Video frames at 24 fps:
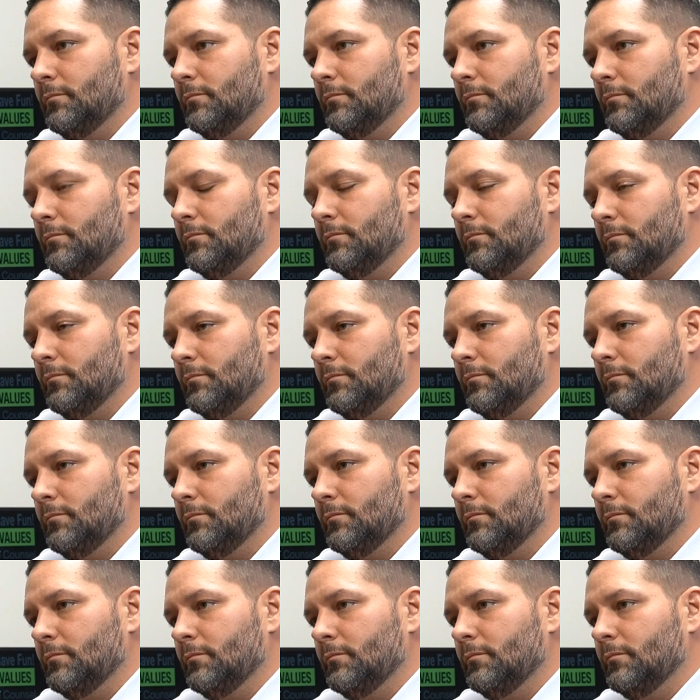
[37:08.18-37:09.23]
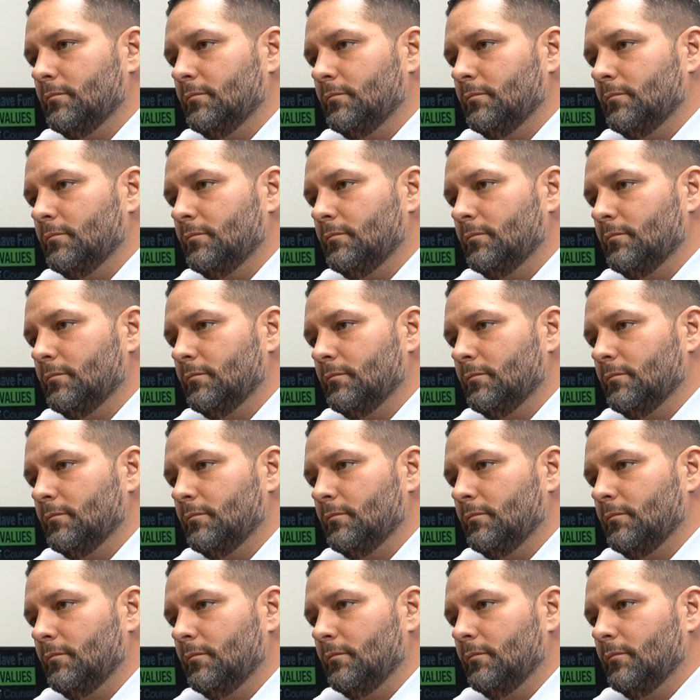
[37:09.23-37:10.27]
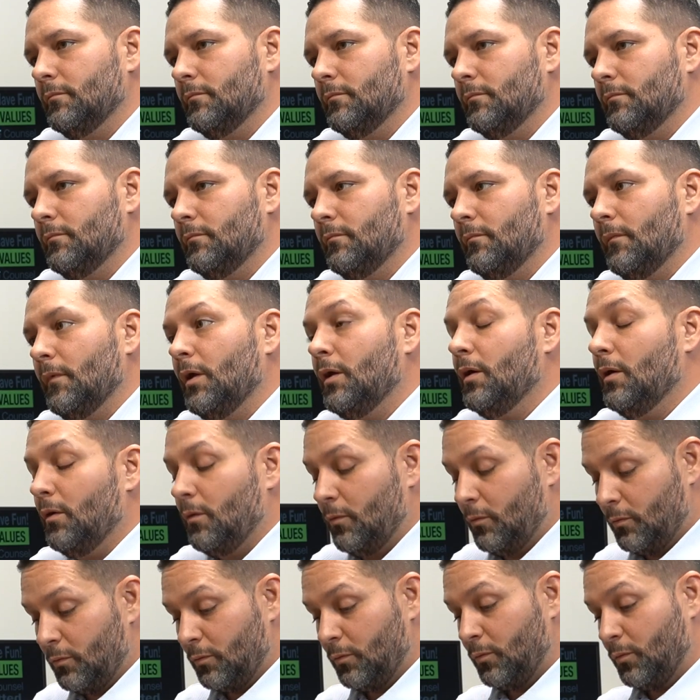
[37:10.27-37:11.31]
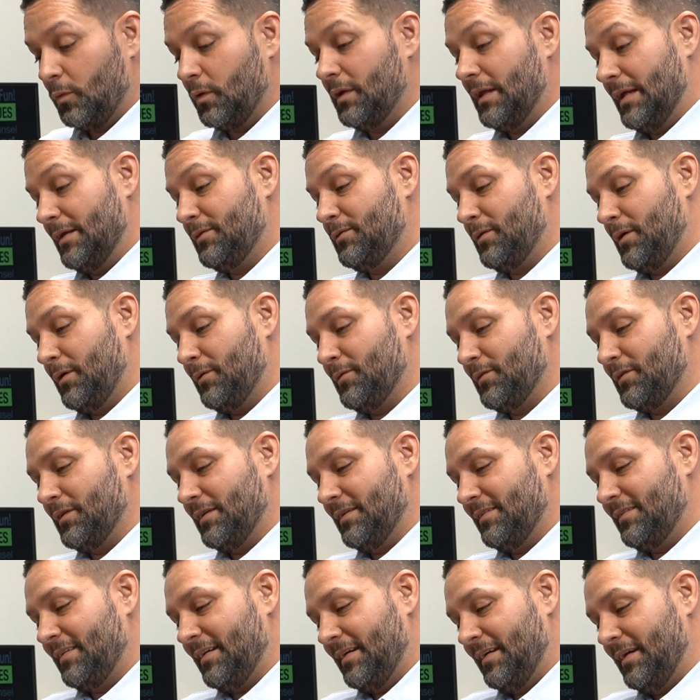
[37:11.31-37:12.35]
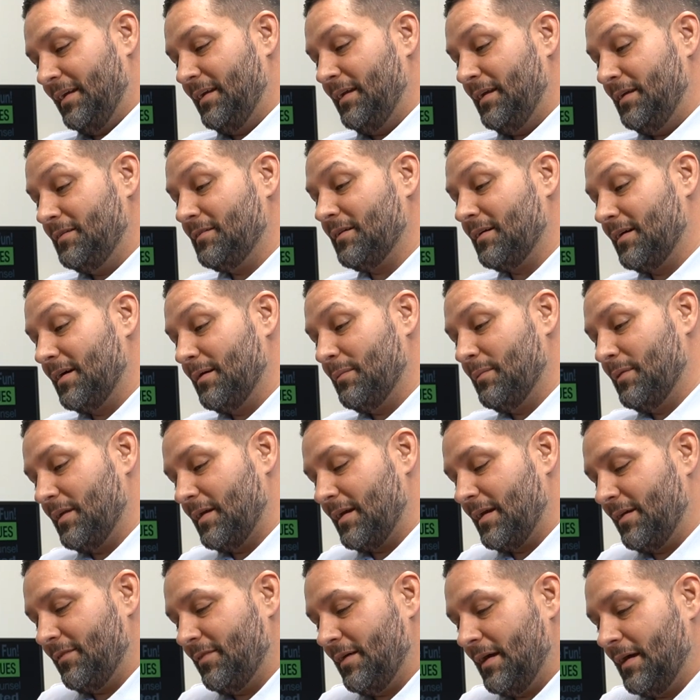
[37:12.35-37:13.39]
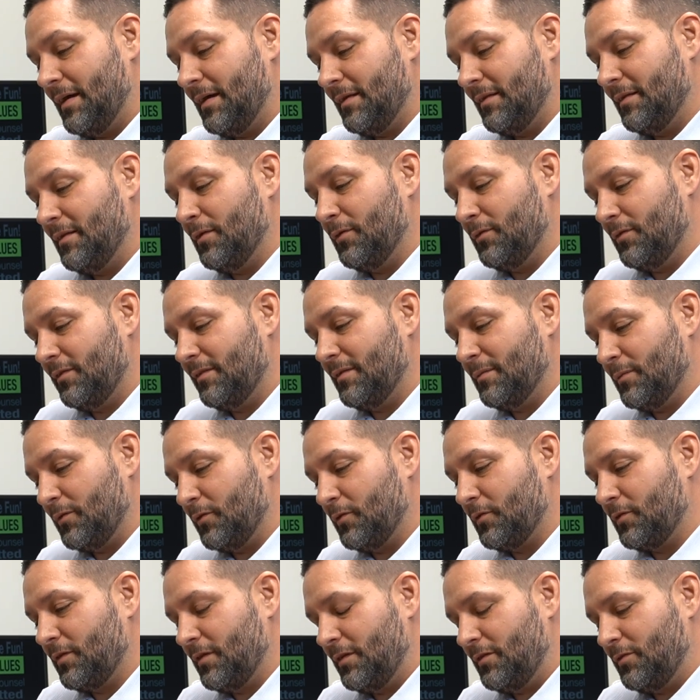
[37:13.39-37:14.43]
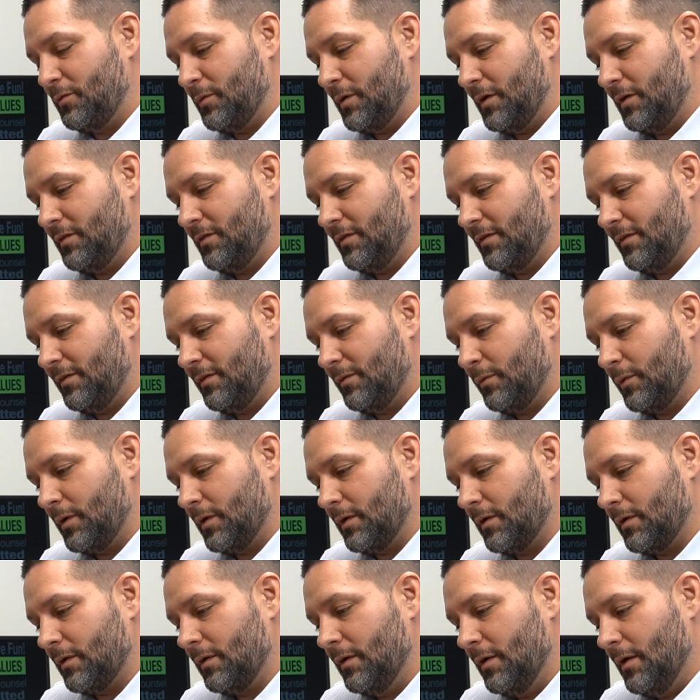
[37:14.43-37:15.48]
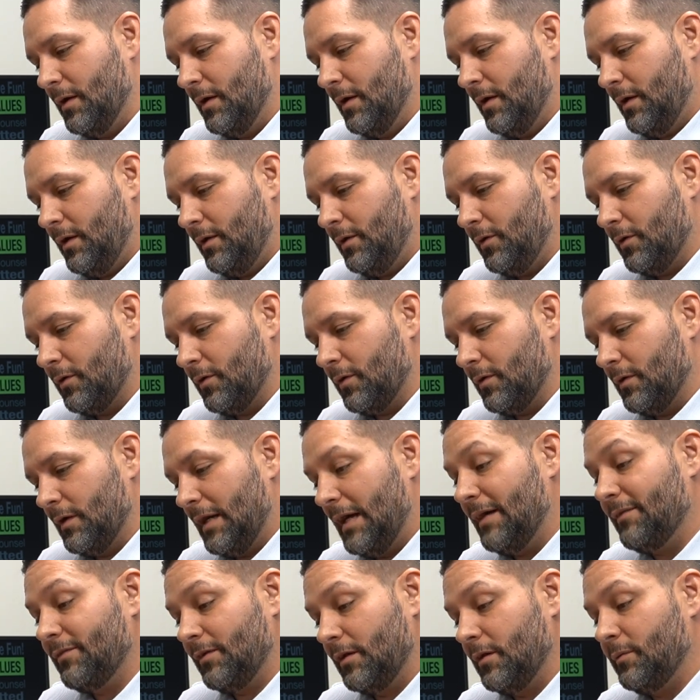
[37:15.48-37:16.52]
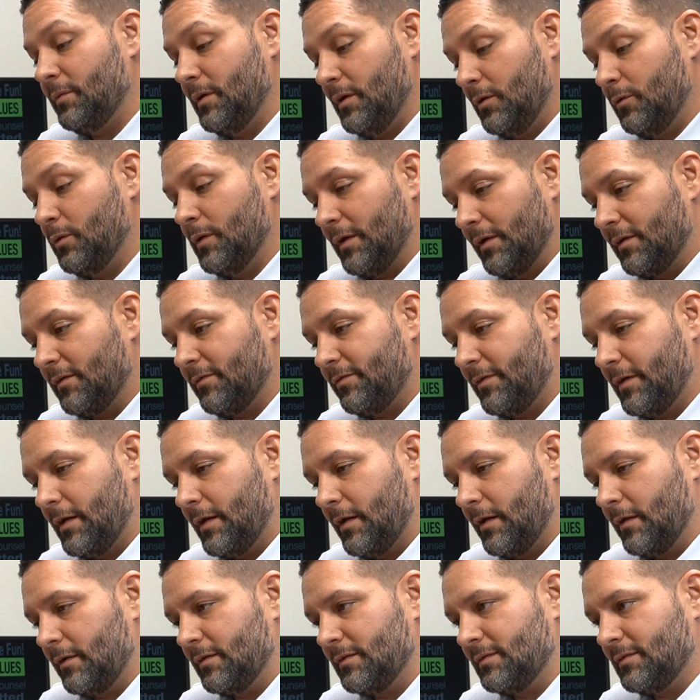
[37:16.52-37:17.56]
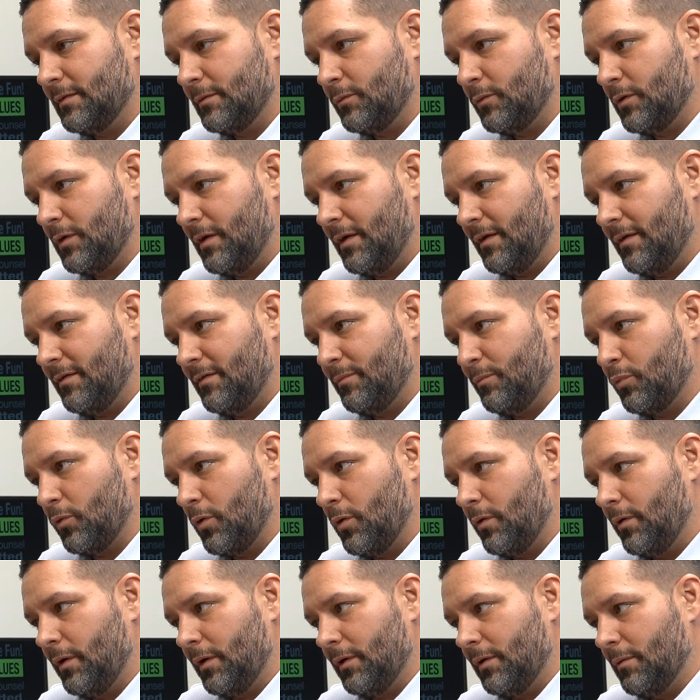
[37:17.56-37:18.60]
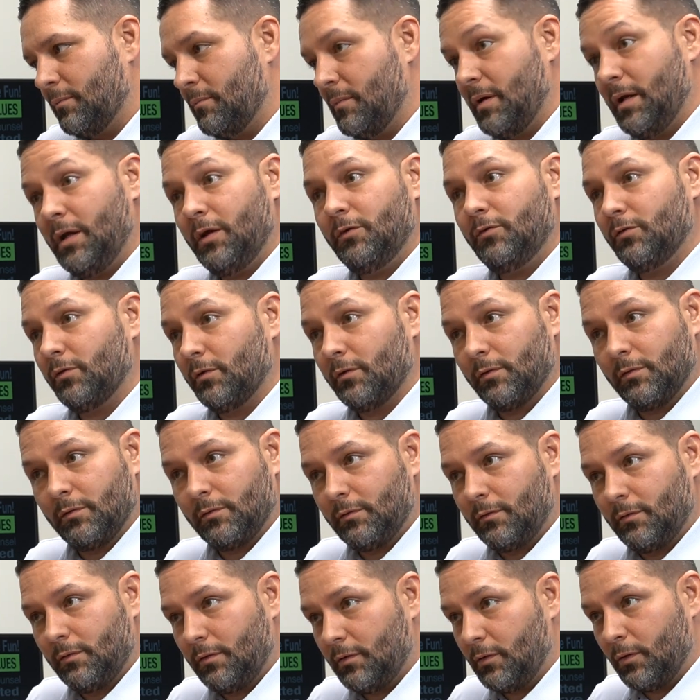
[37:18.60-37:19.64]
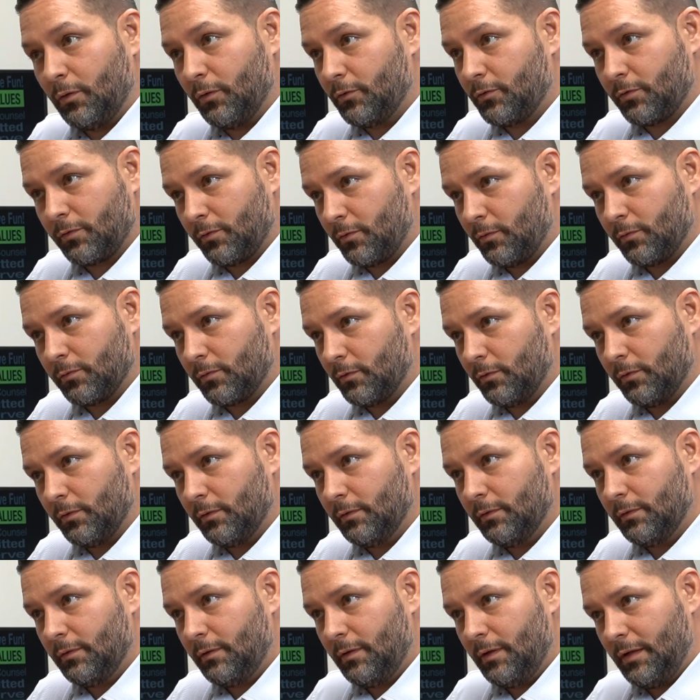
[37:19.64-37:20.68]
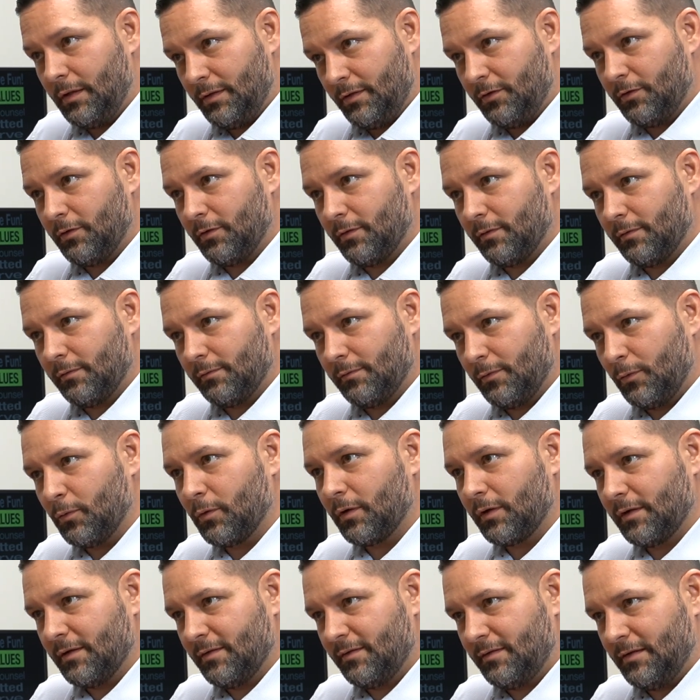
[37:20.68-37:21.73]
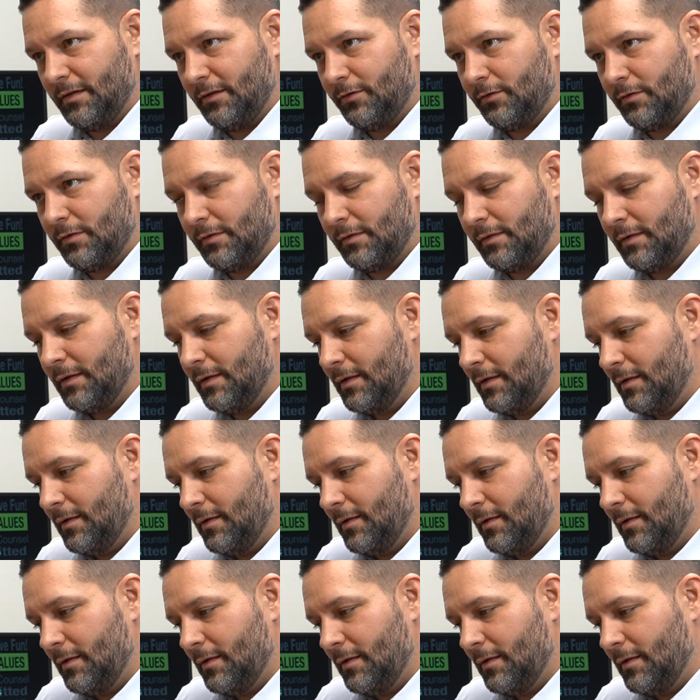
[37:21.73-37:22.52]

keep in the whole culture changed the minute that we change. Well, that's what I was going to say. Anytime that I've had those similar situations where you're having to be quick to fire because someone has broken a major cultural rule in your organization,